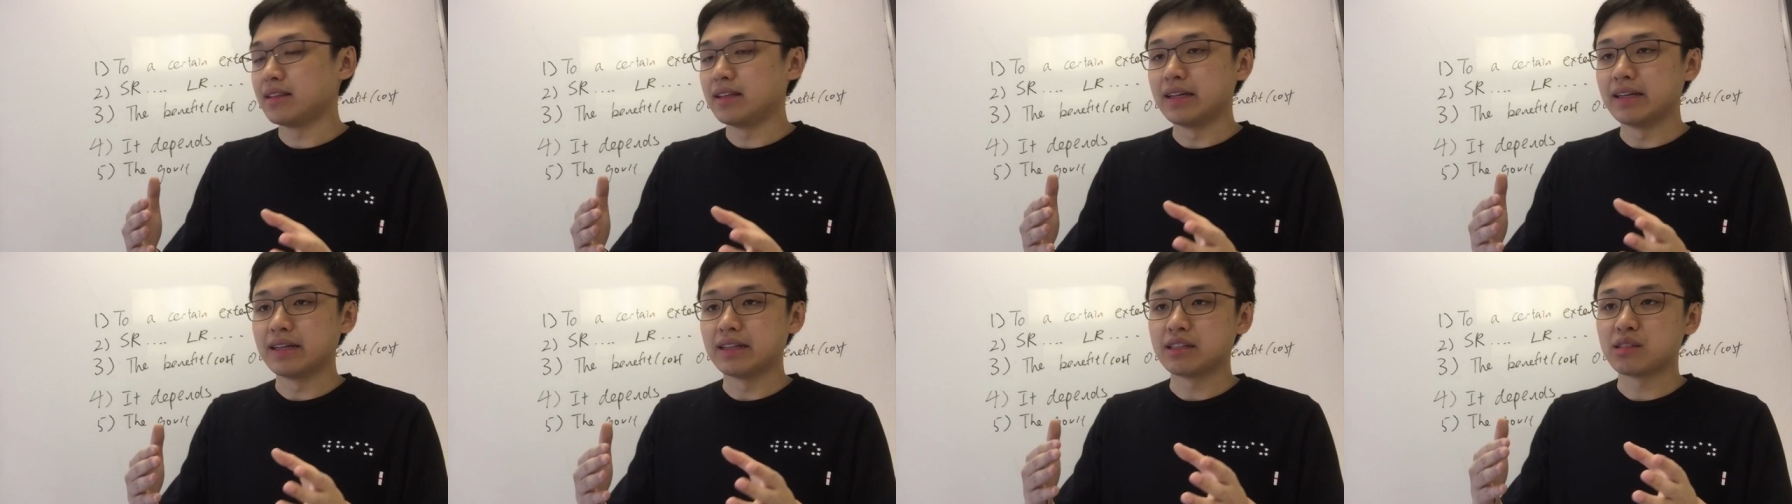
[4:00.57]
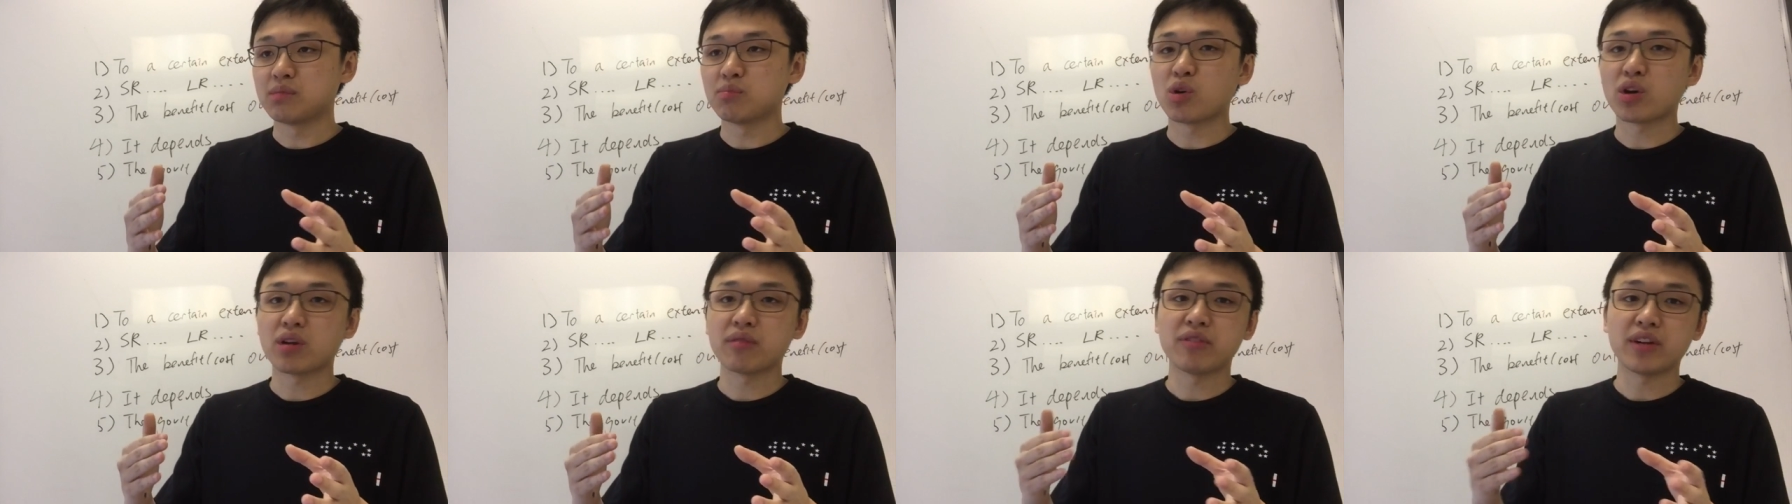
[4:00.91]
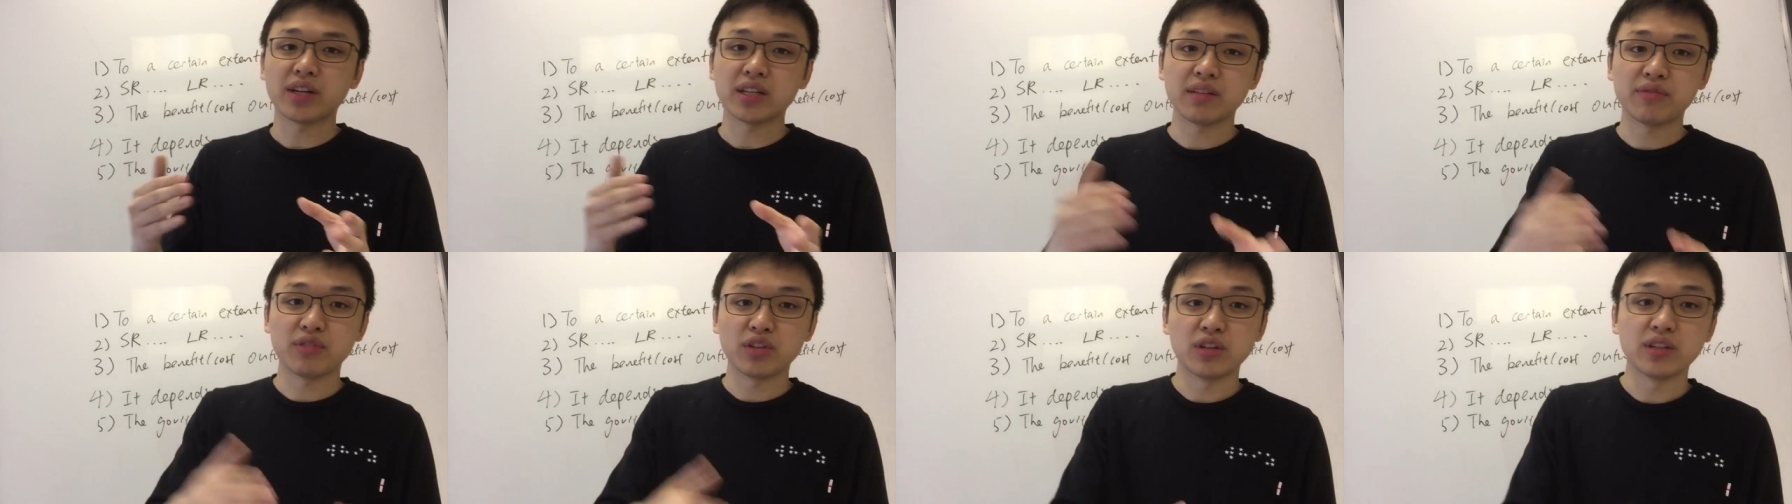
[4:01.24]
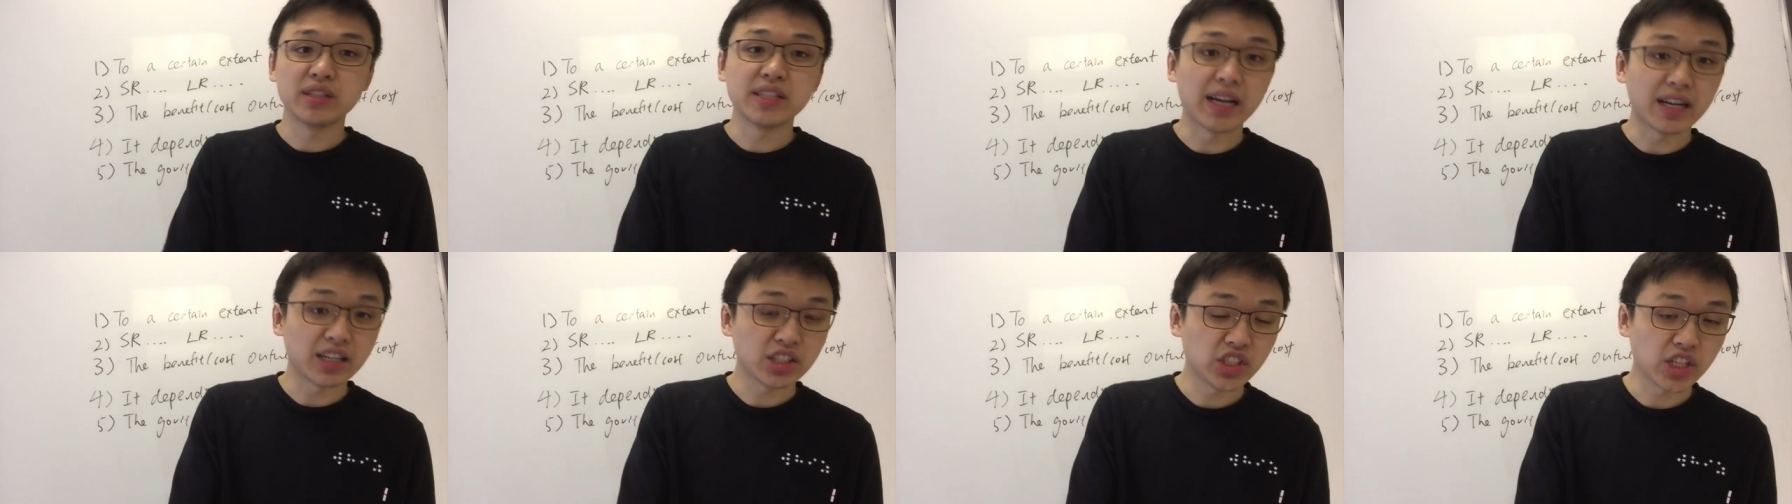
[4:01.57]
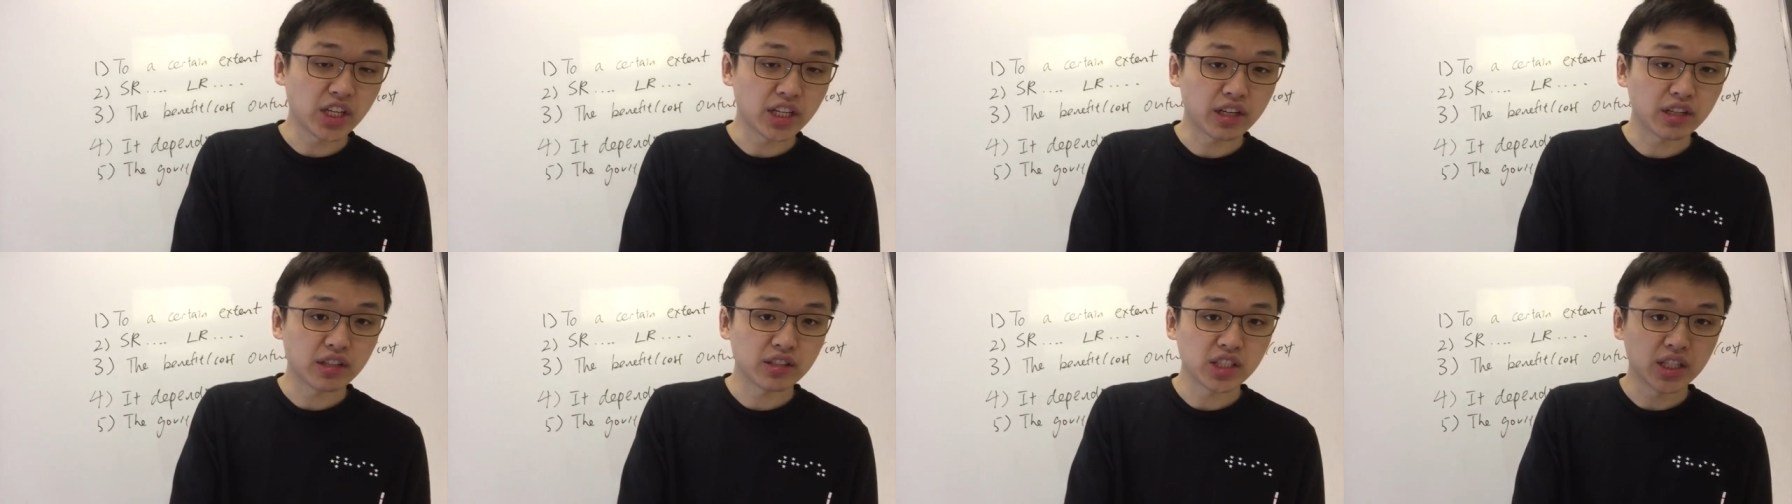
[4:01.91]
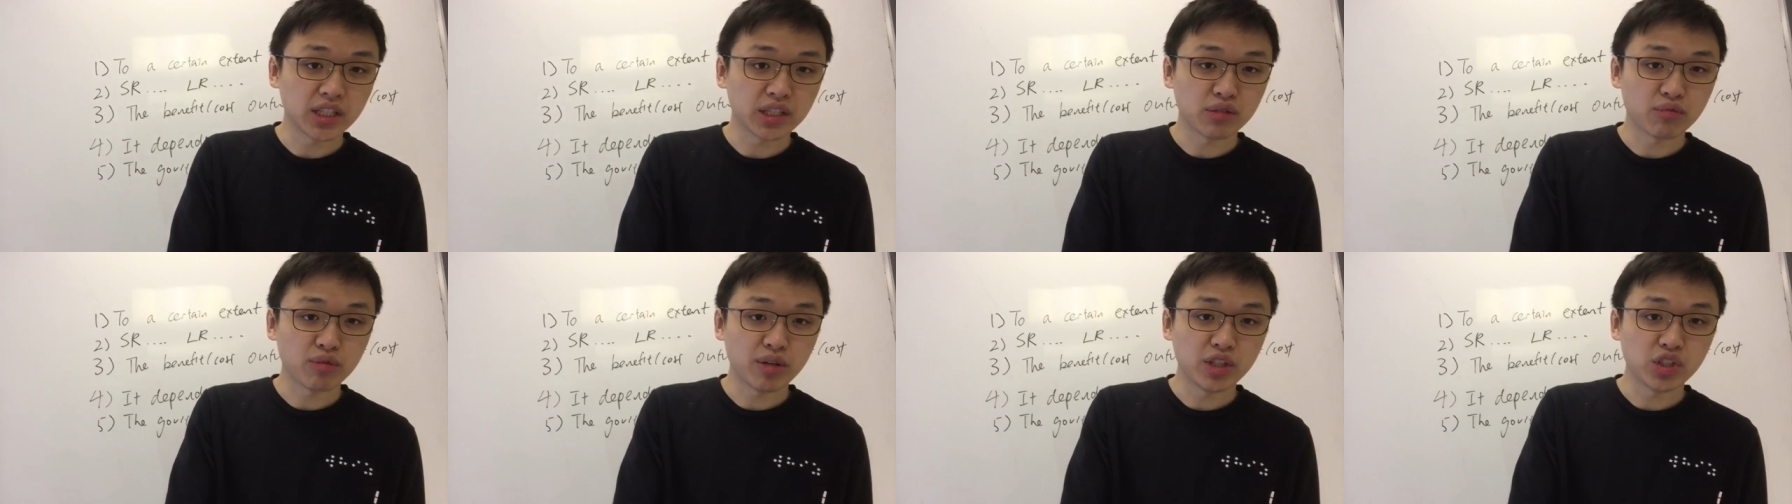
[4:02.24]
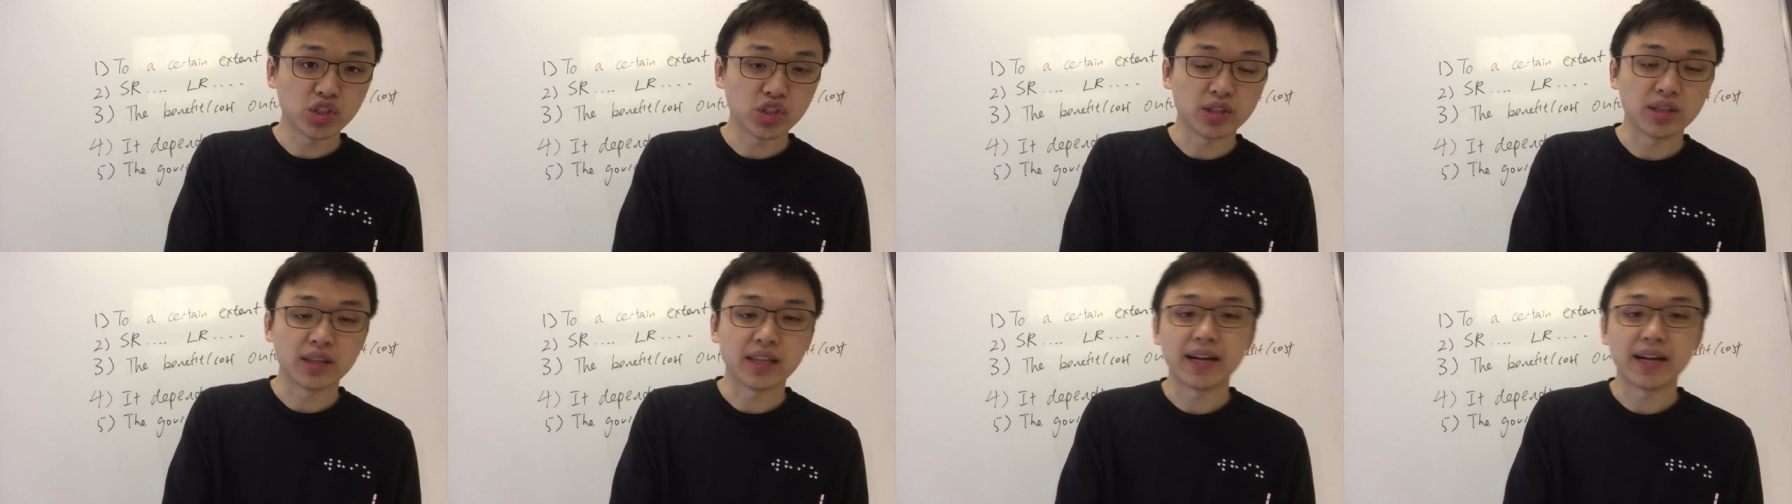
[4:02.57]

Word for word: it is more effective on the young gen generation.